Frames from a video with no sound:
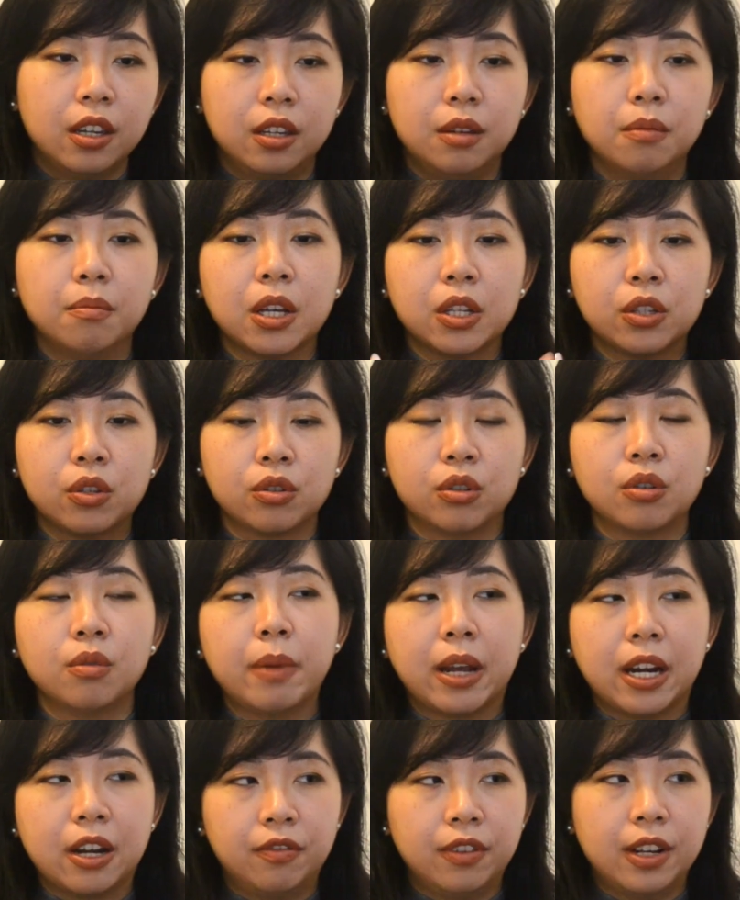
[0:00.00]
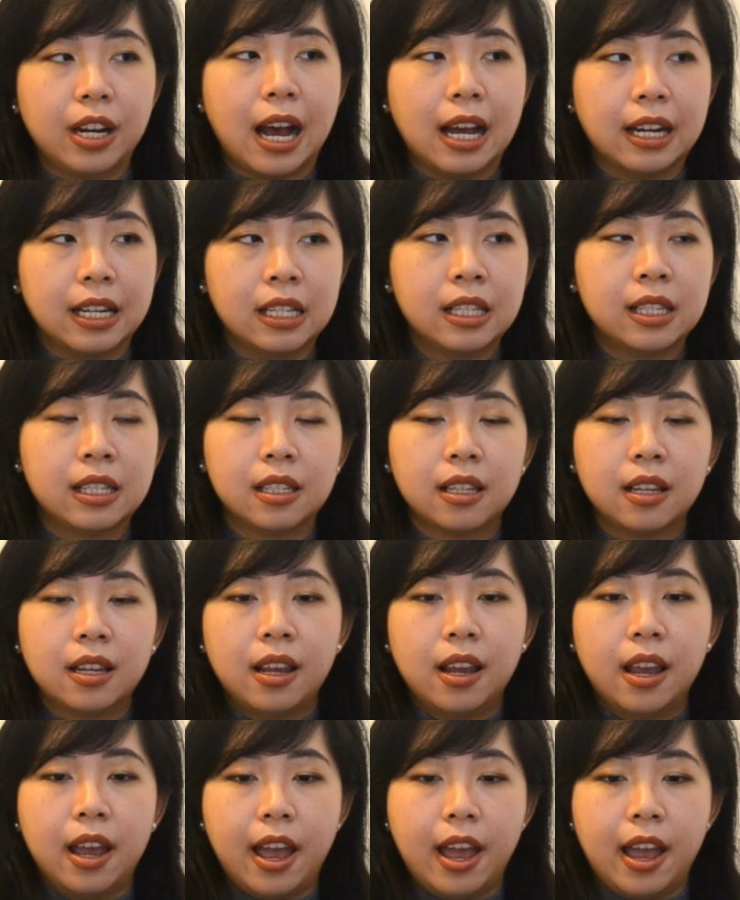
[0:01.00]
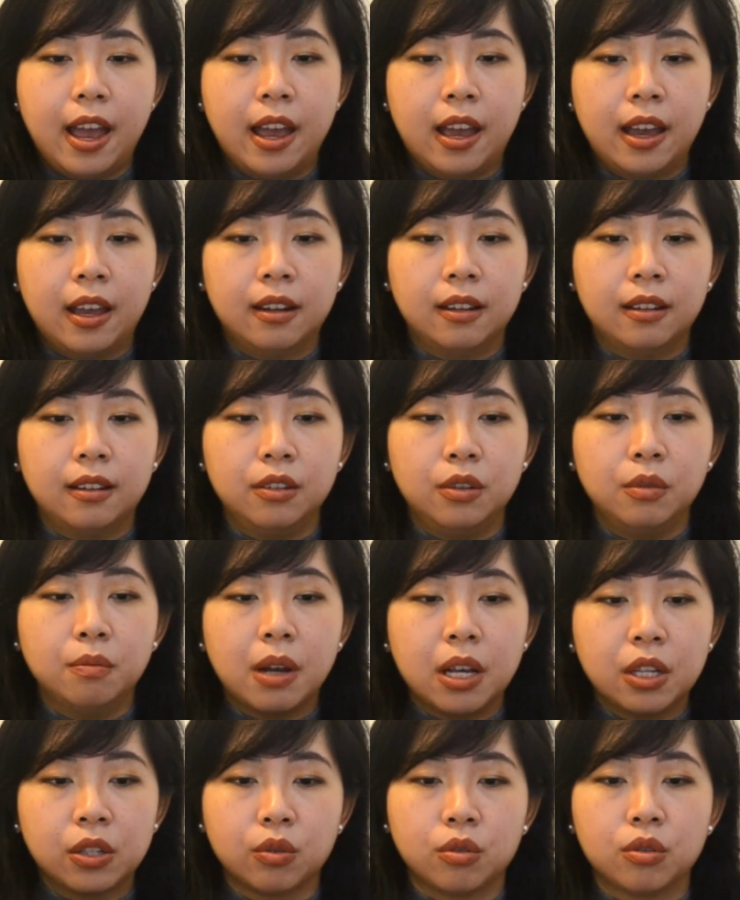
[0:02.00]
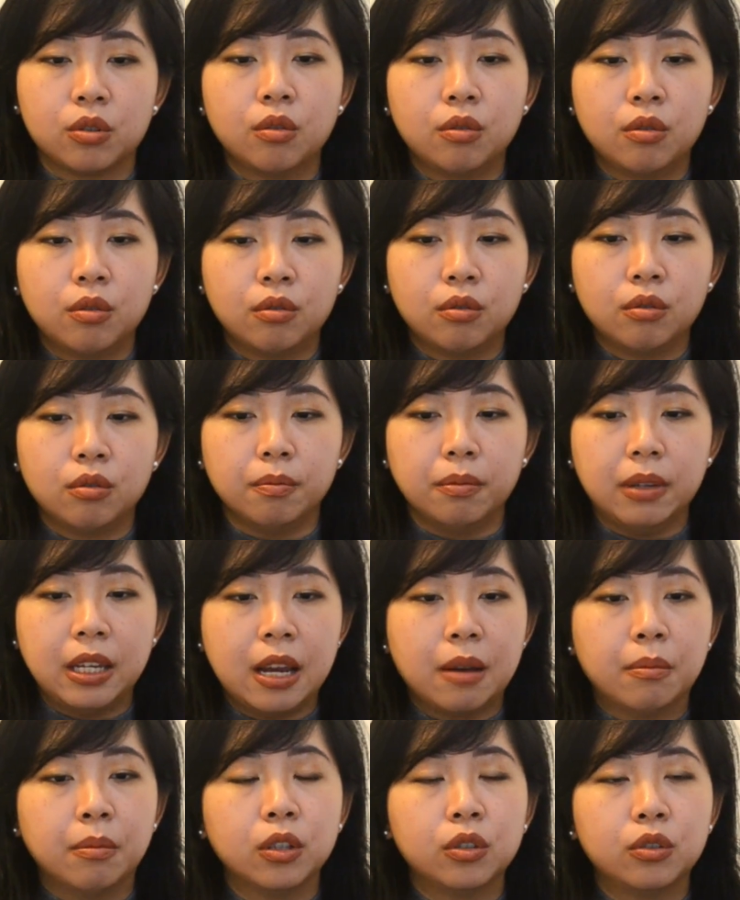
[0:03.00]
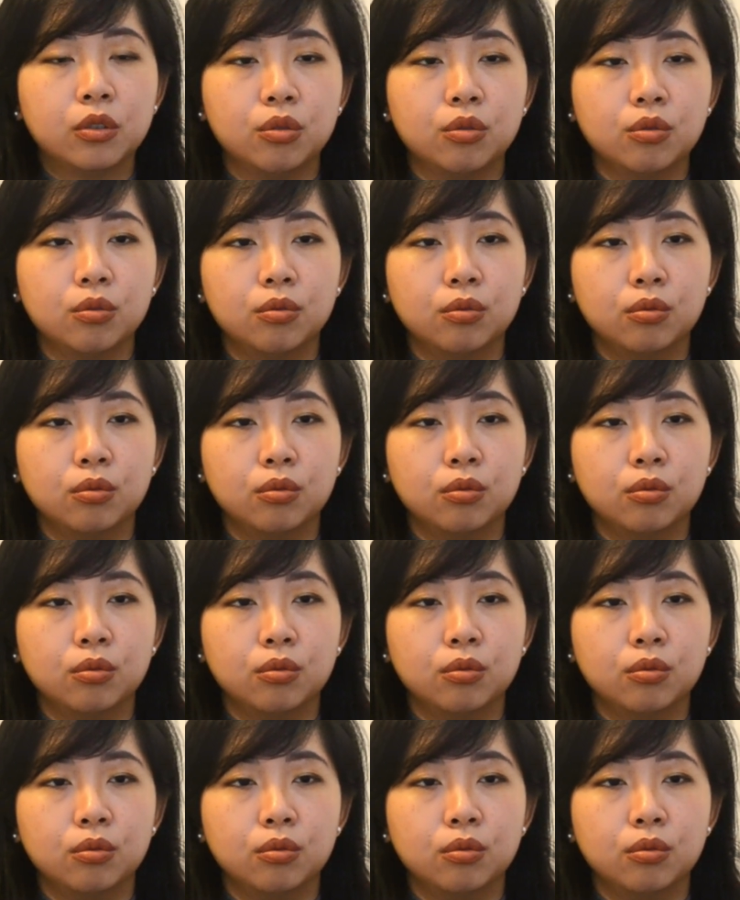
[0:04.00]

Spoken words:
you must also benefit others, and you must also be able to